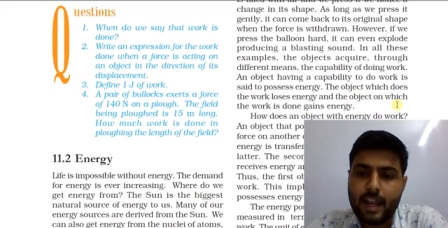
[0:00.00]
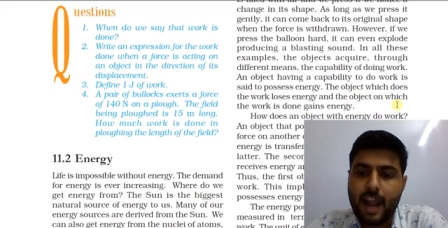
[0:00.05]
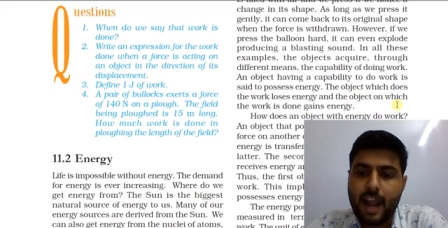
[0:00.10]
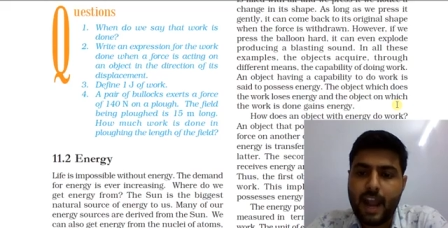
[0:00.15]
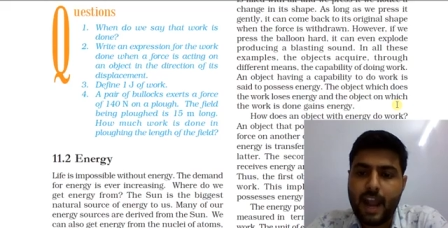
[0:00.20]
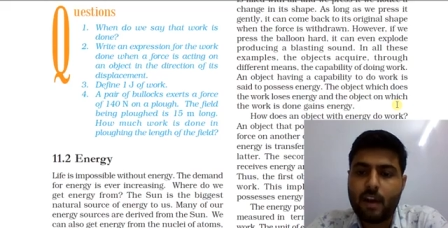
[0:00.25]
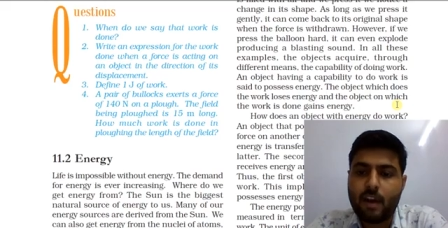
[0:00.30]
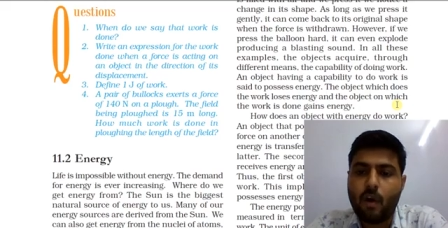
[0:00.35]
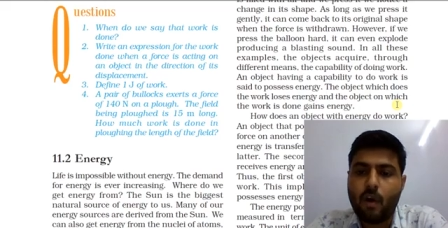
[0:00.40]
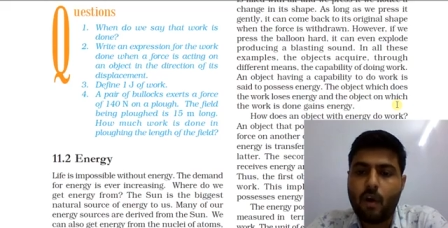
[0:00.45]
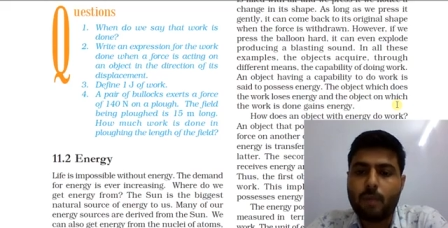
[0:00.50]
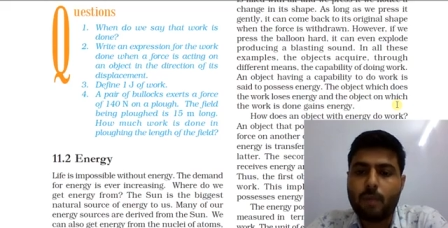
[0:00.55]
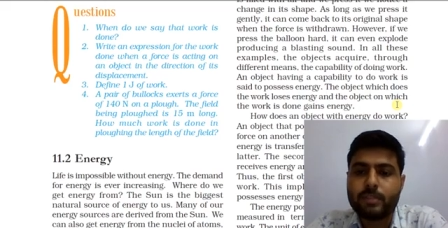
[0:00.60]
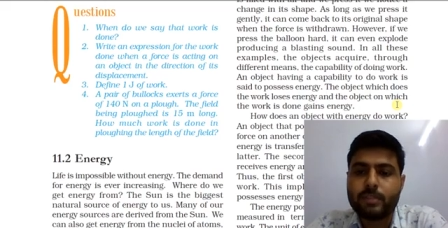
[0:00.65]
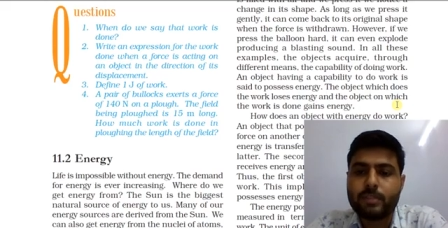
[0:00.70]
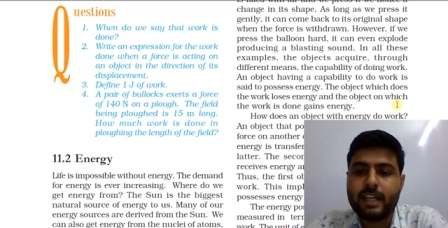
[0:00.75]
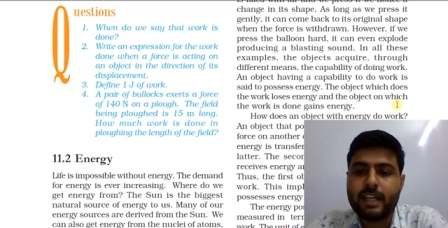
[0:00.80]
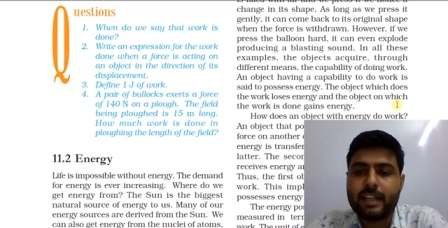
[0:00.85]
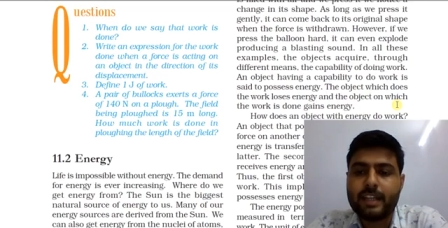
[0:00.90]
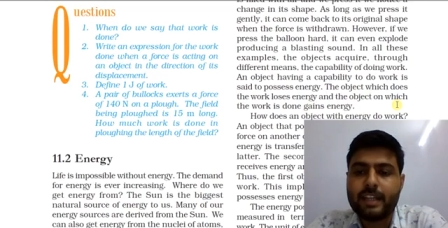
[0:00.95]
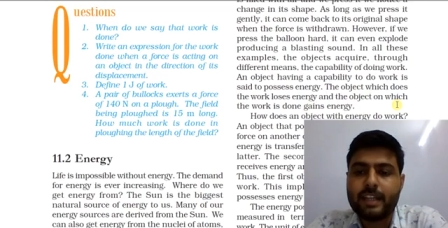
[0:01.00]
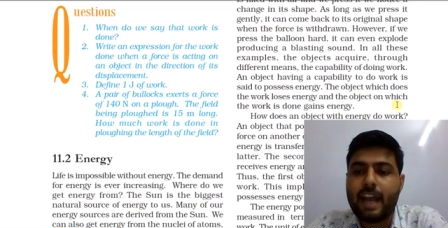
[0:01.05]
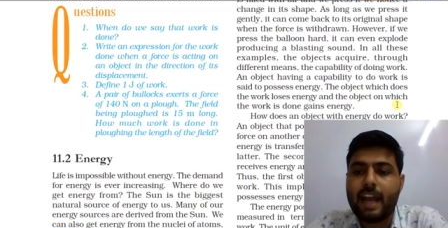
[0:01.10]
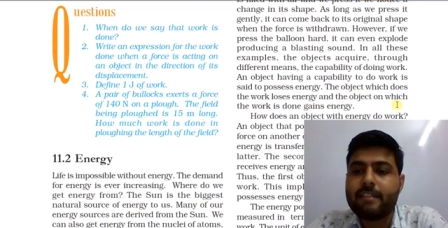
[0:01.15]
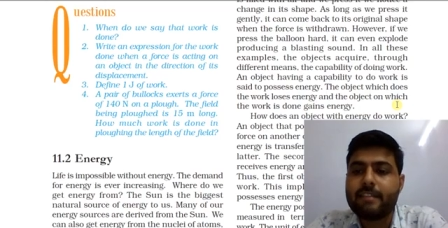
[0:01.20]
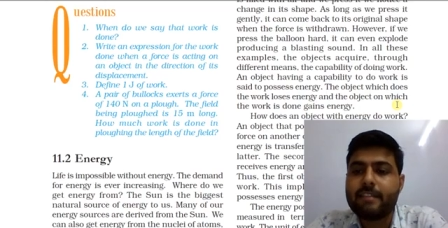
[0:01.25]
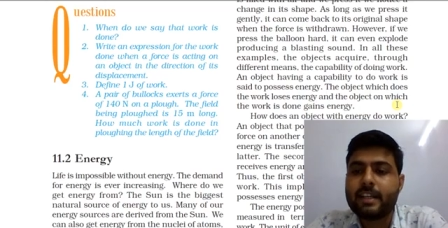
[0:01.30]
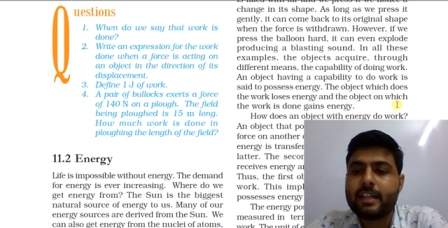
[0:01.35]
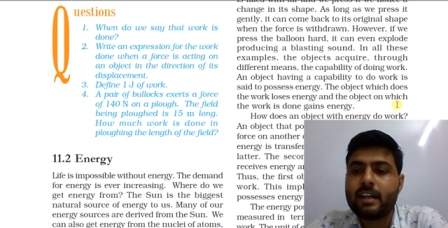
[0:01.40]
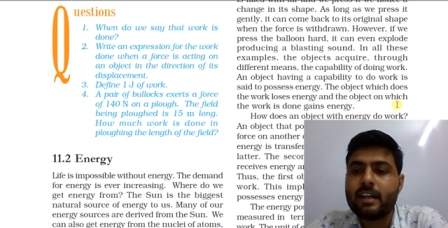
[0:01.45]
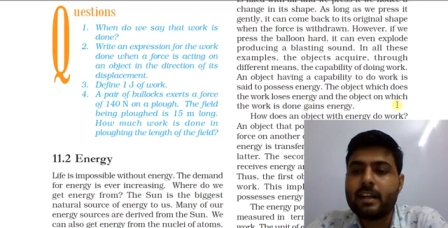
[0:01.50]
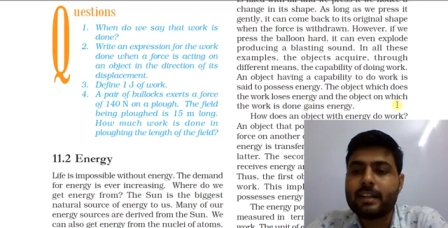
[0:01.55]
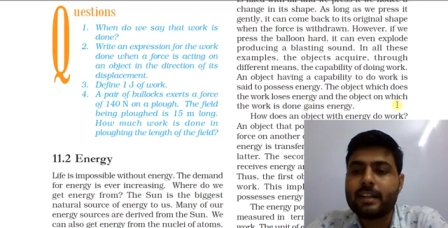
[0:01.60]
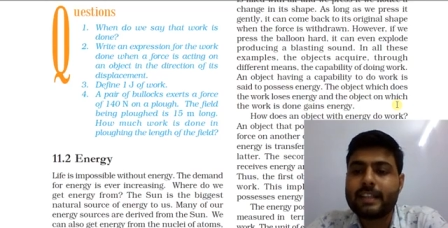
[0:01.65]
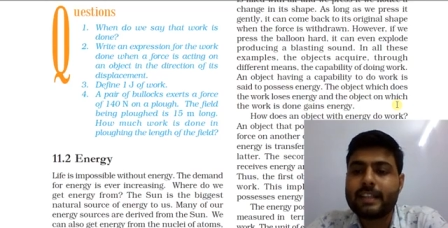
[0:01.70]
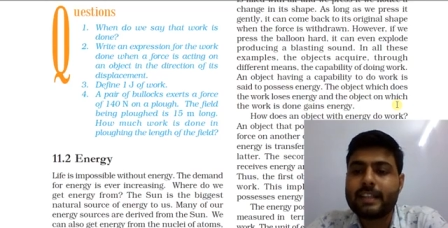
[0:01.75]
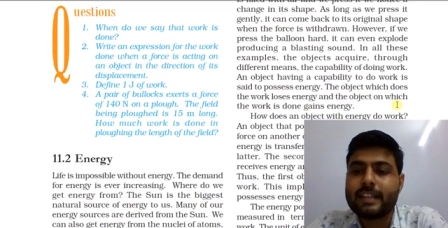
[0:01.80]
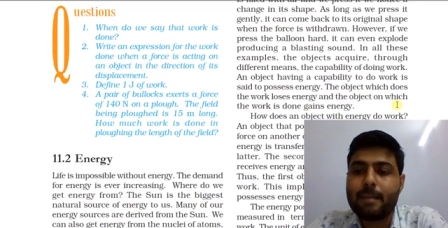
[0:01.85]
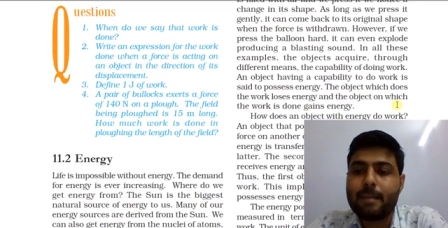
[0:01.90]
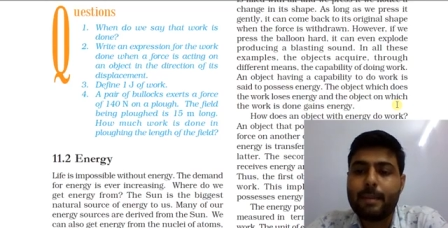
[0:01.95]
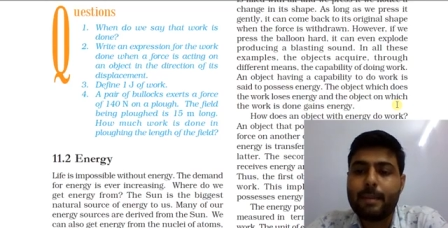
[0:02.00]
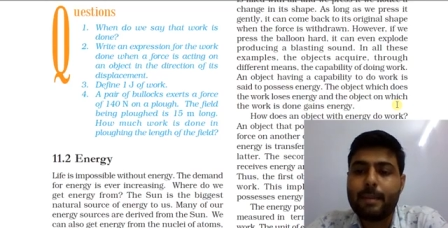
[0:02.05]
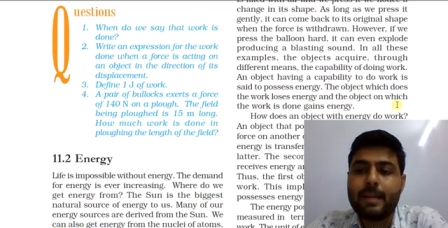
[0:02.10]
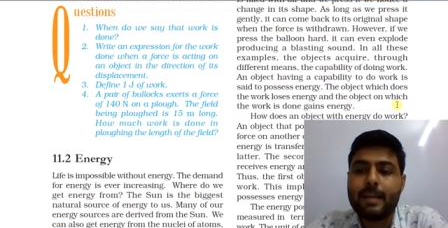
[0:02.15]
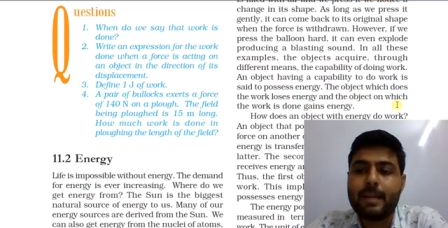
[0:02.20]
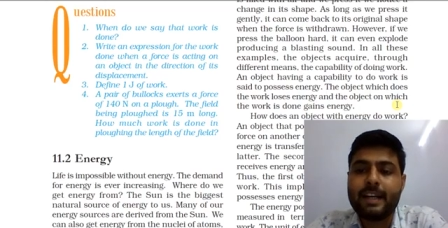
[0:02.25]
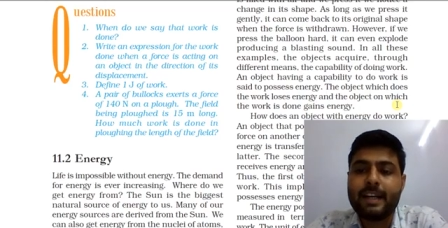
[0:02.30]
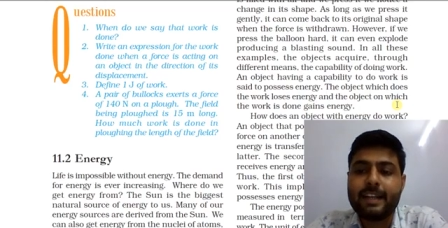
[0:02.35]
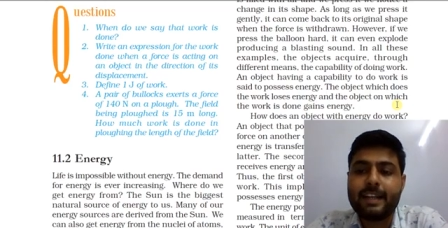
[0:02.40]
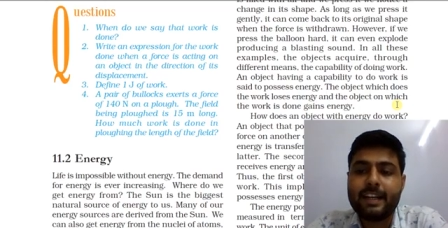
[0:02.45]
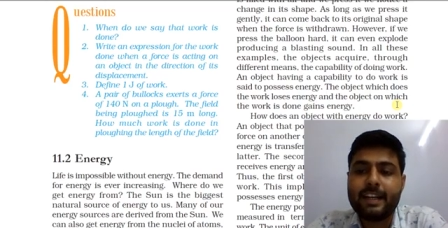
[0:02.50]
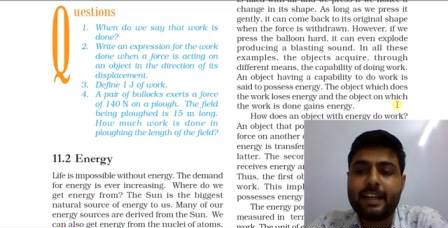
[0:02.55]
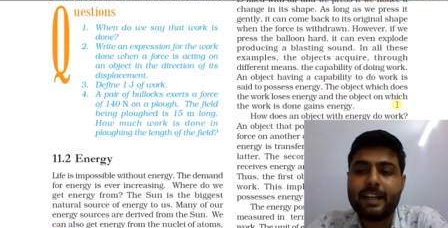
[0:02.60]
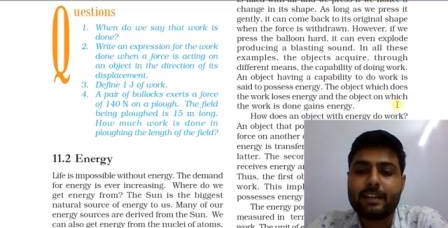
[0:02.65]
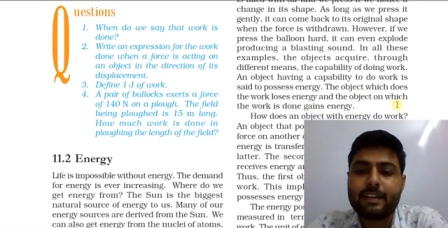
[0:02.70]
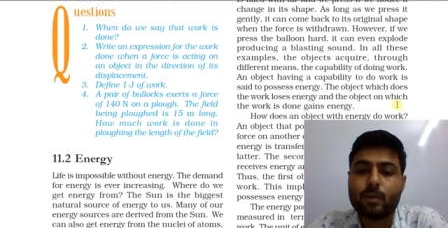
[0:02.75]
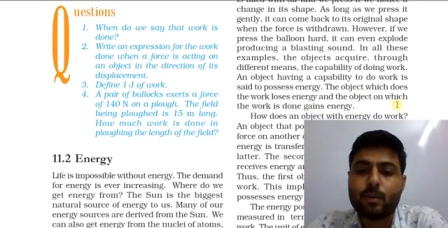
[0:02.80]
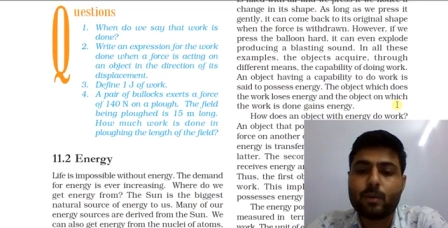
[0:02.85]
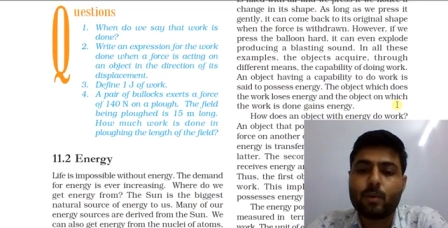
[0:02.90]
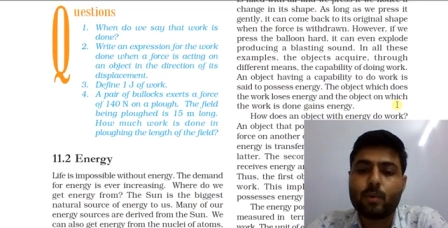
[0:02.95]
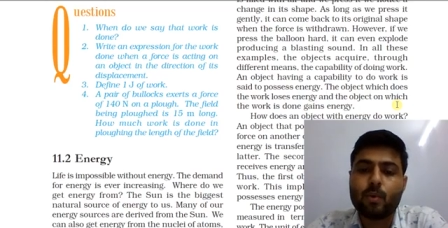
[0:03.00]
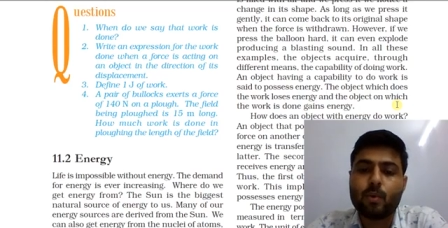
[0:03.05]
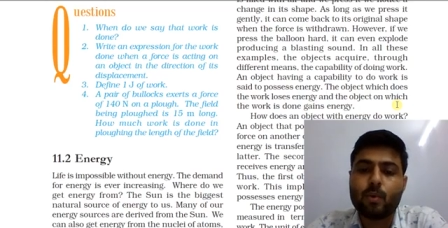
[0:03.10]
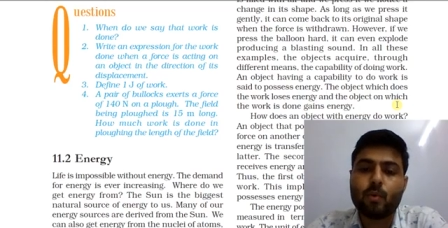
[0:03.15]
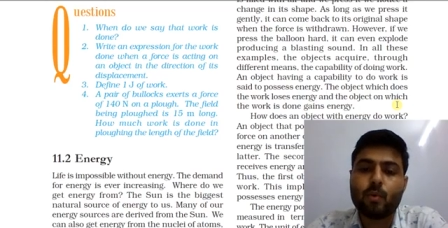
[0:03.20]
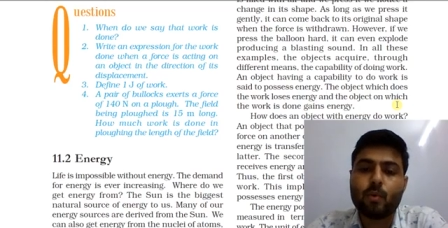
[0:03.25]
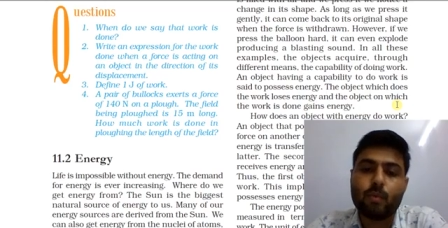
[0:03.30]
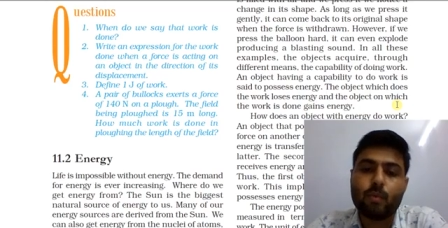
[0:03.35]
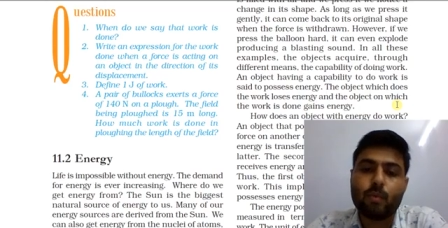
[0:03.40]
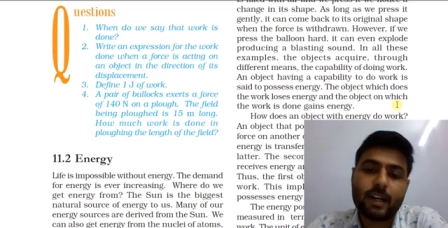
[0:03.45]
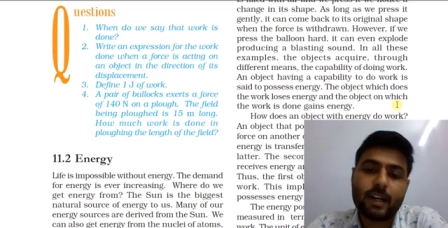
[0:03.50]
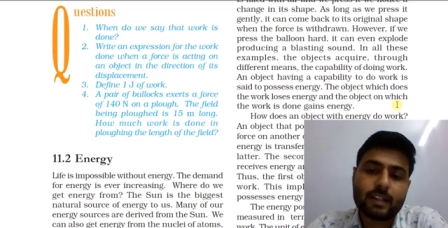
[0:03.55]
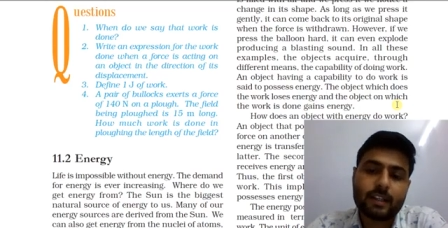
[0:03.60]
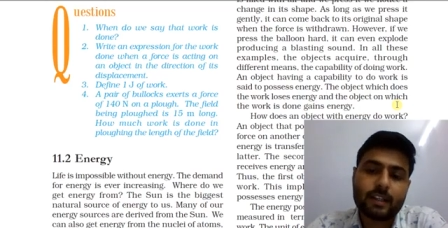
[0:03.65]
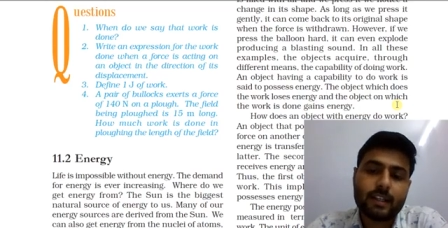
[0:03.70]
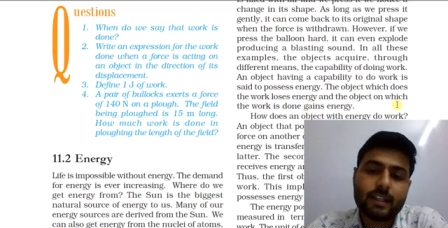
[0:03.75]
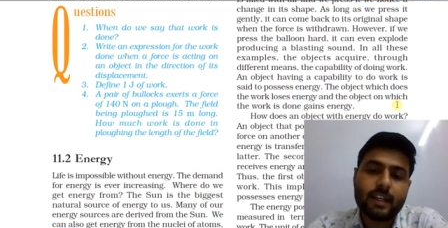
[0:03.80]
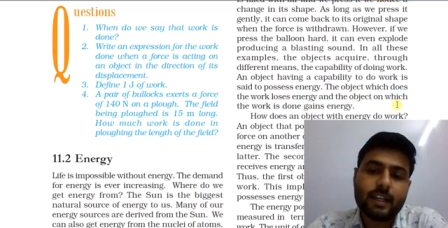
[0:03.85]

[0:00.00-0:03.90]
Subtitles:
An object having a capability to do work